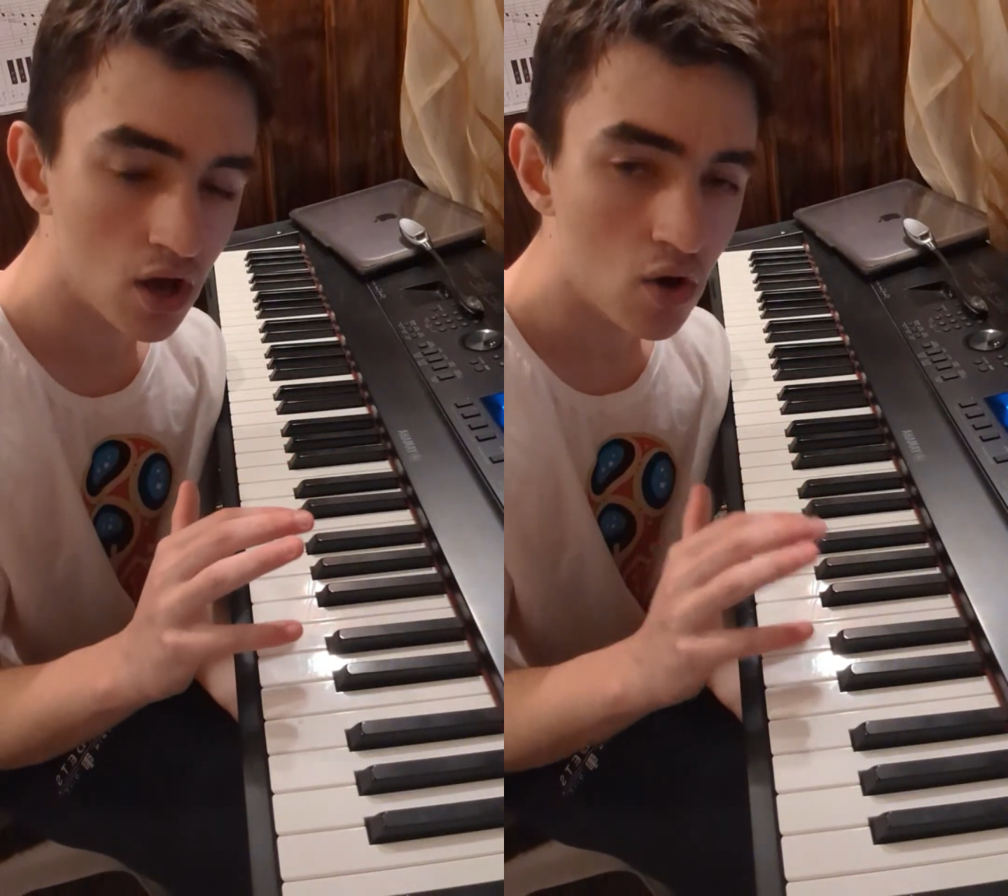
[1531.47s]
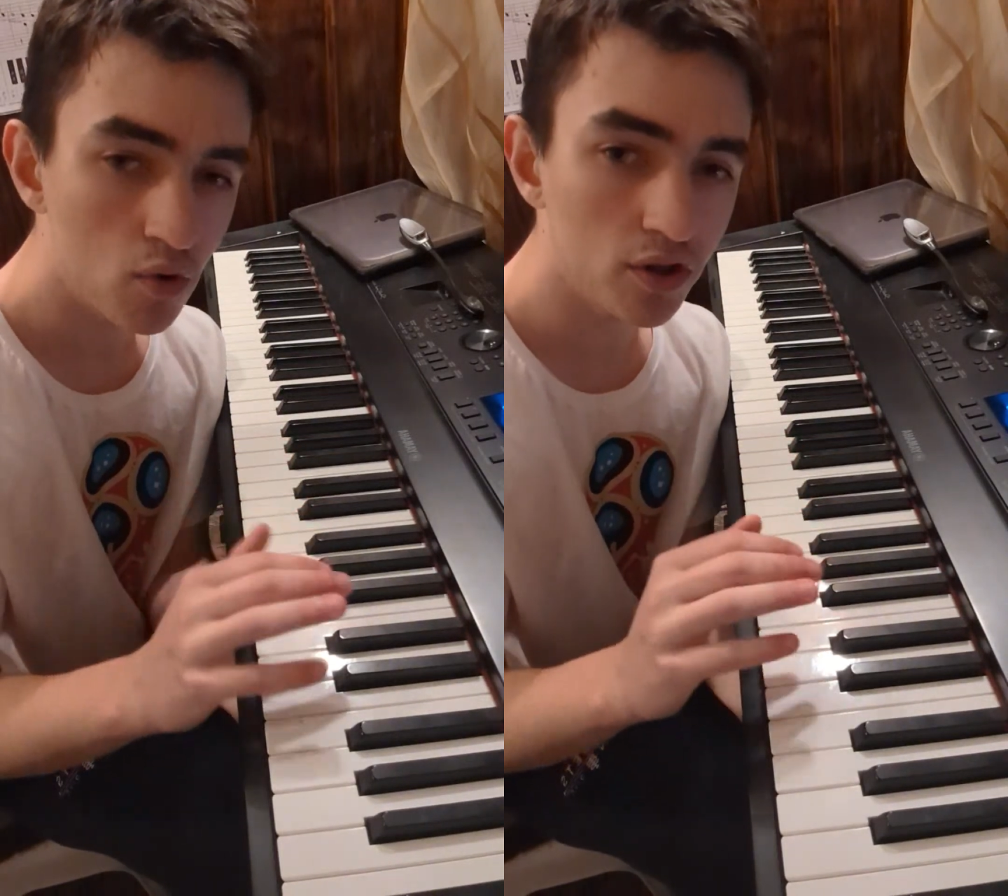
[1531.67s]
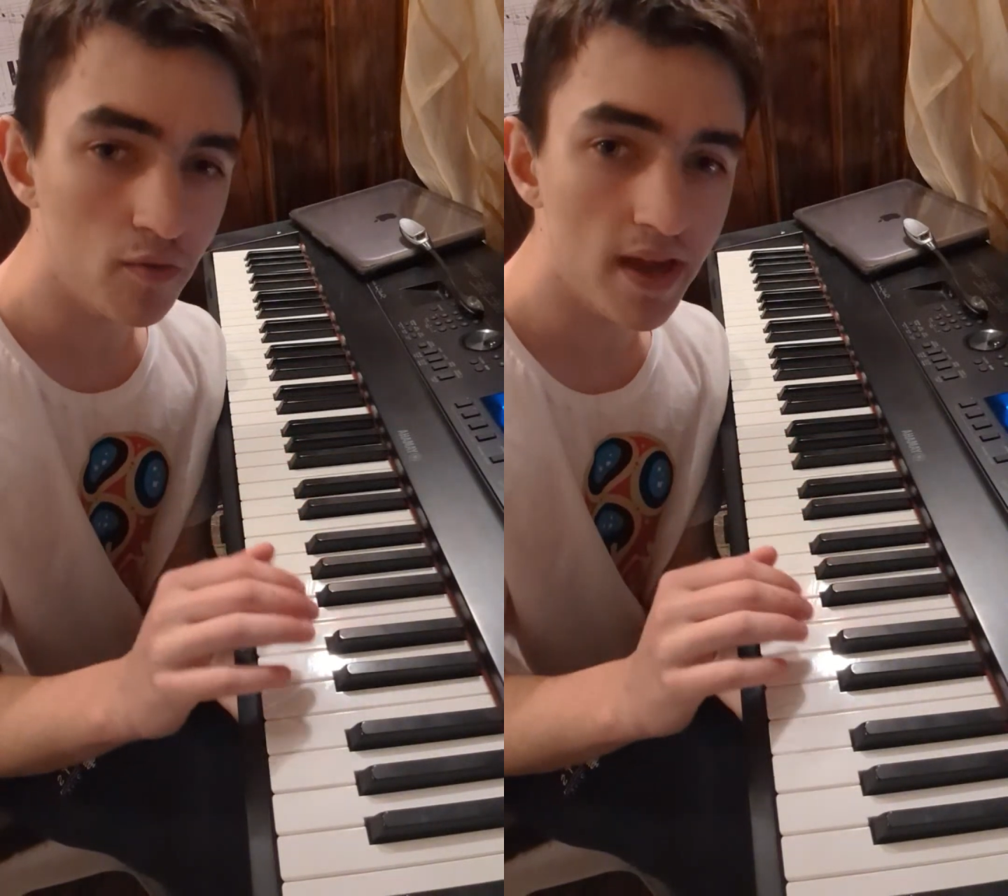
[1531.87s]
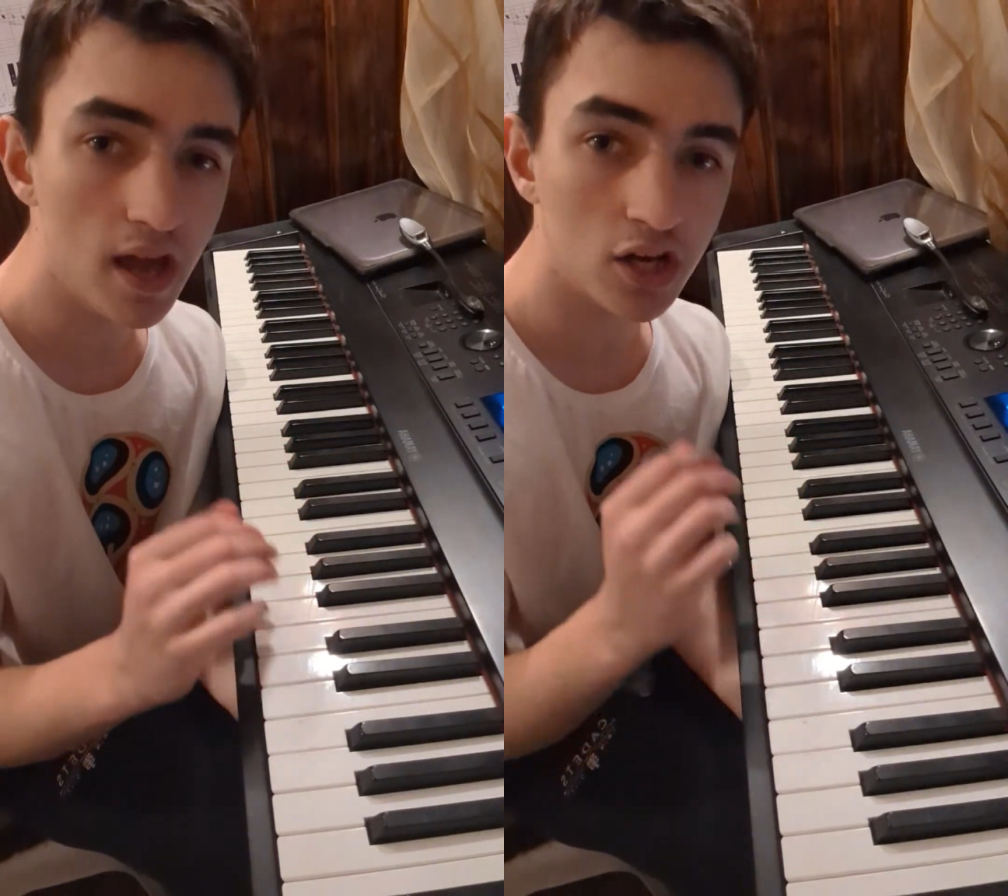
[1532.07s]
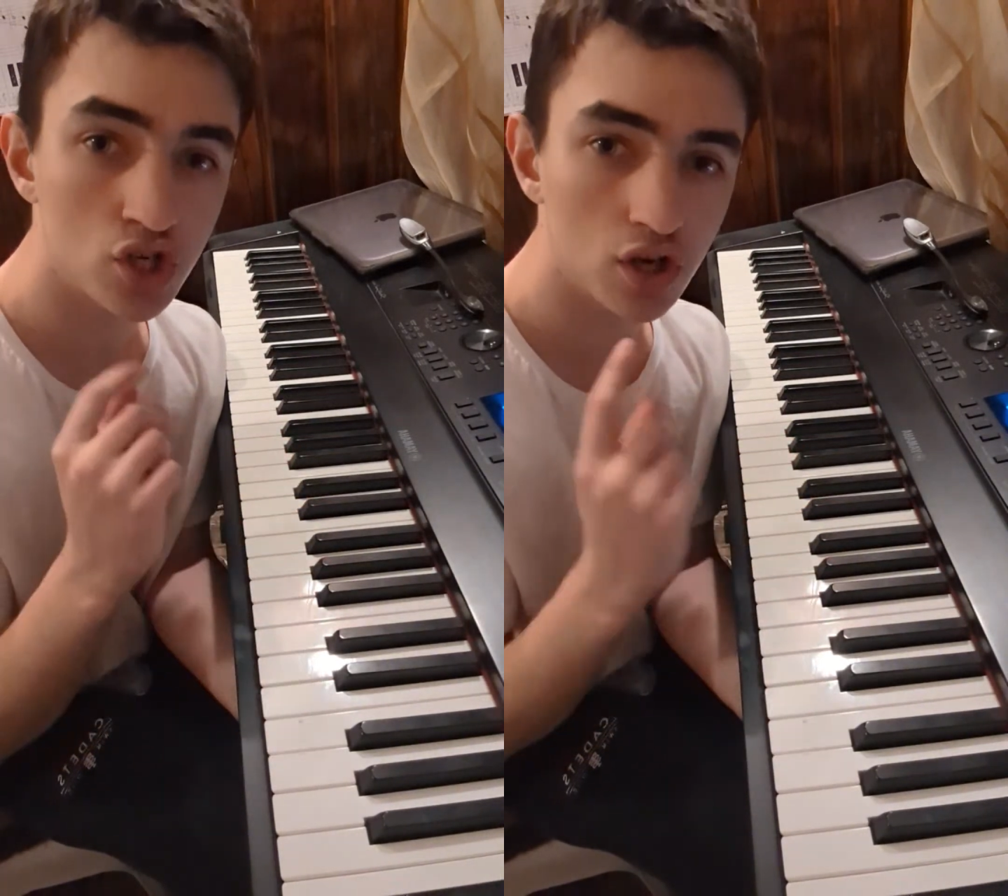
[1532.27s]
will there be
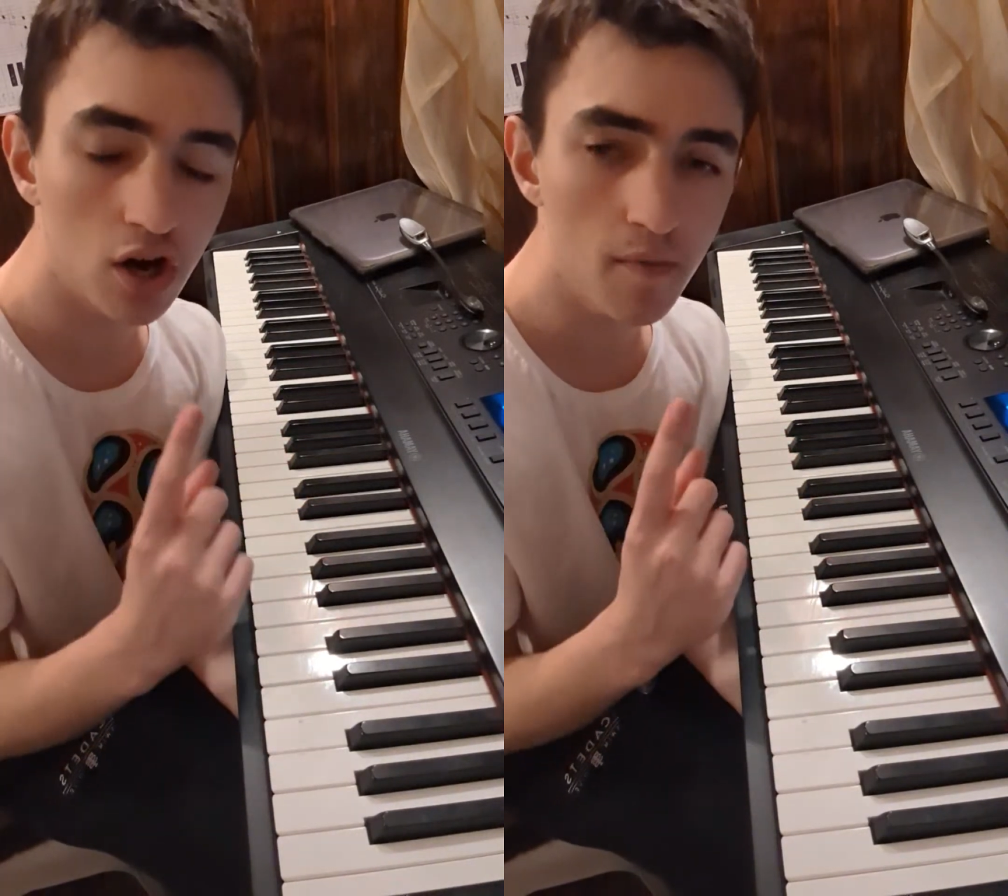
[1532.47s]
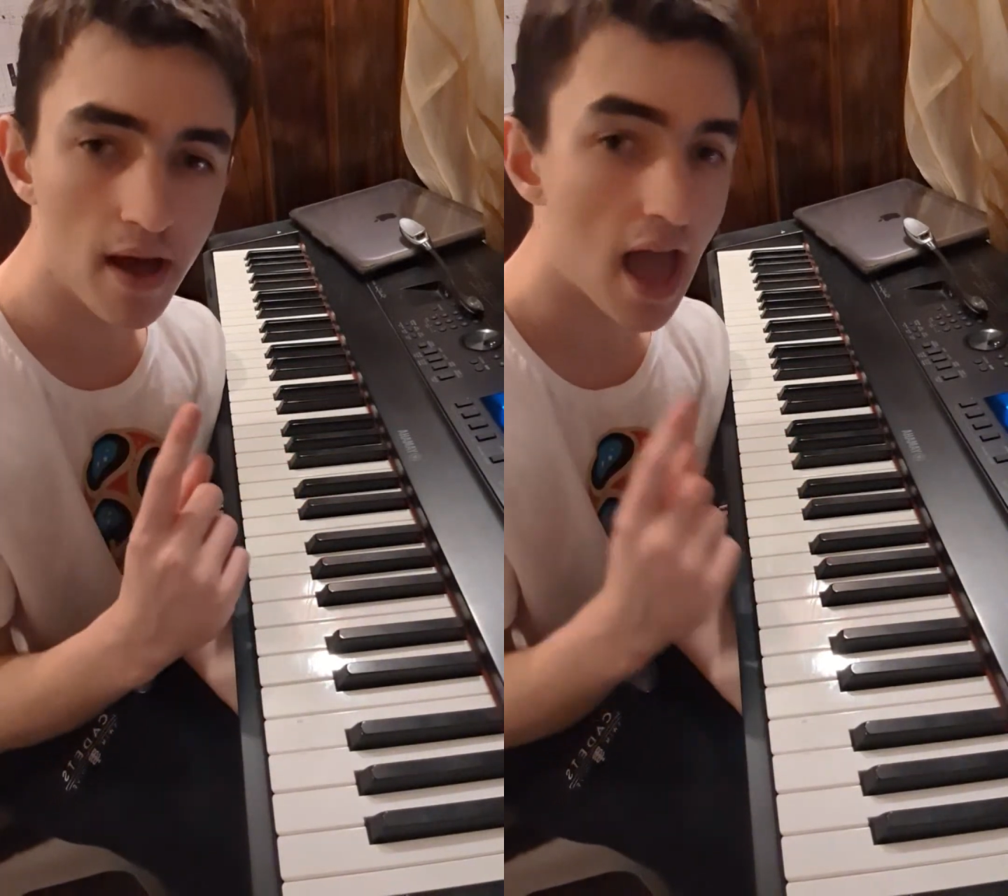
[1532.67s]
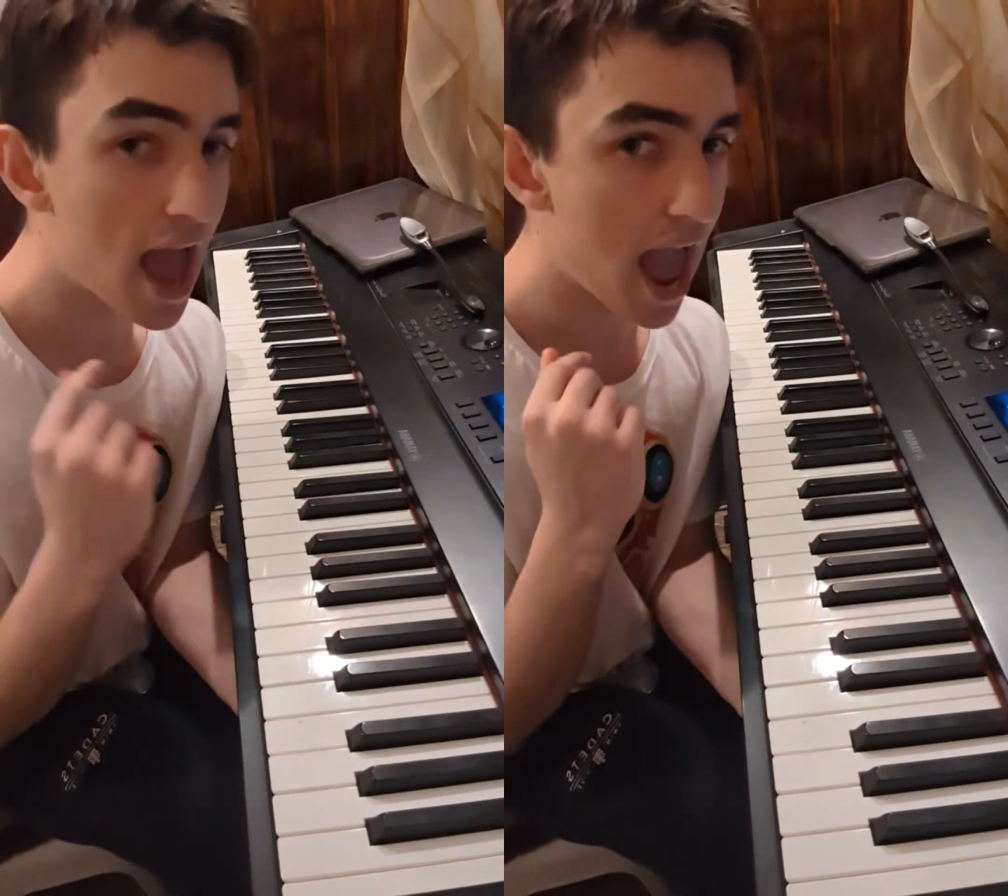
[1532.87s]
a sharp